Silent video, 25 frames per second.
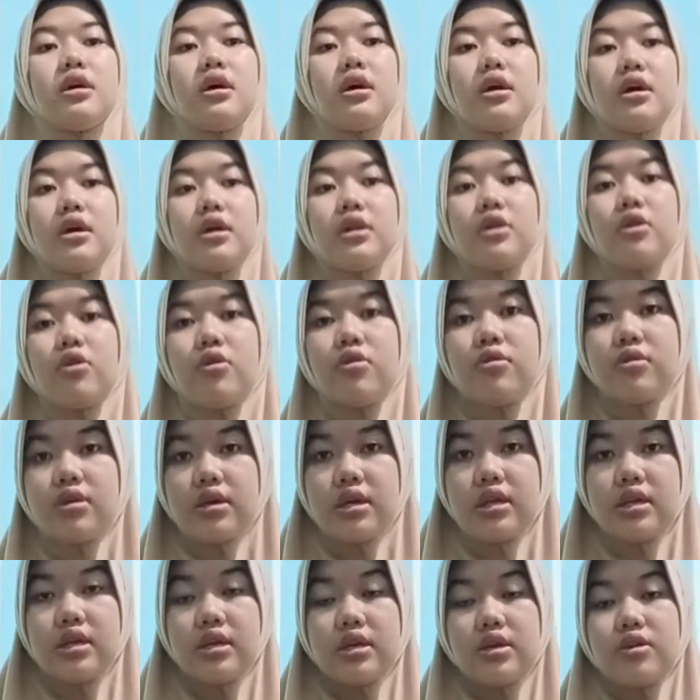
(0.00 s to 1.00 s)
and
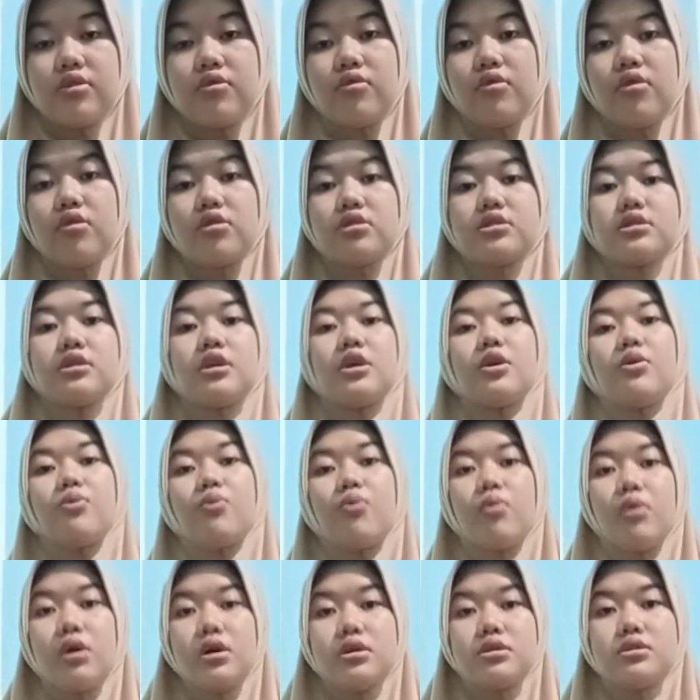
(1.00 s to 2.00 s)
organic growth
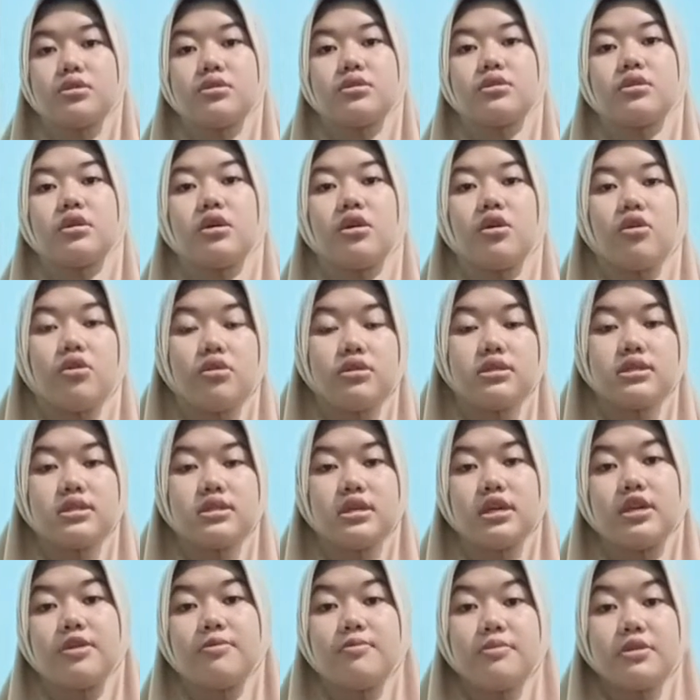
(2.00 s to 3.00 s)
in water or
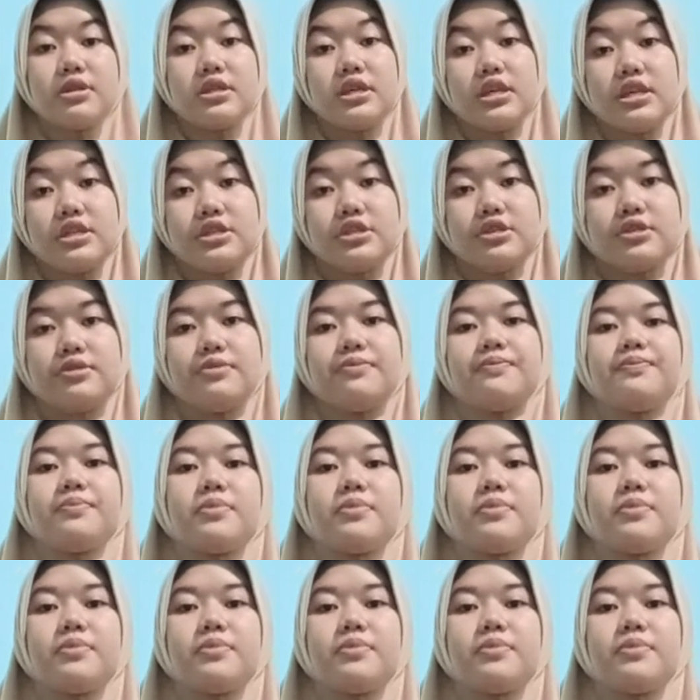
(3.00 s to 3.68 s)
sedimentation.